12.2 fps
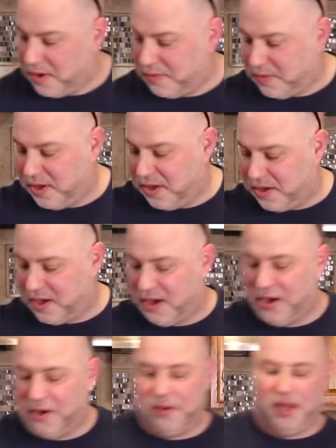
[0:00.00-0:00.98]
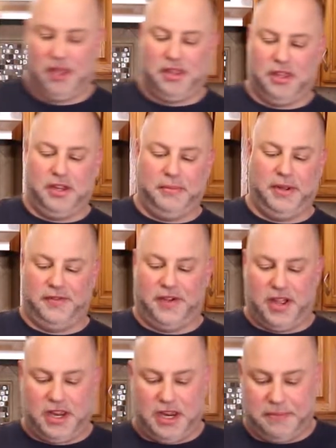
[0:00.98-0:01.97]
We'll go with a little bit of
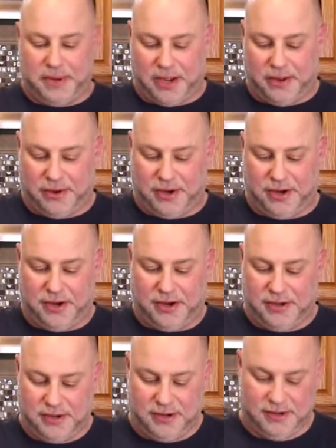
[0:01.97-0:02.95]
onion powder.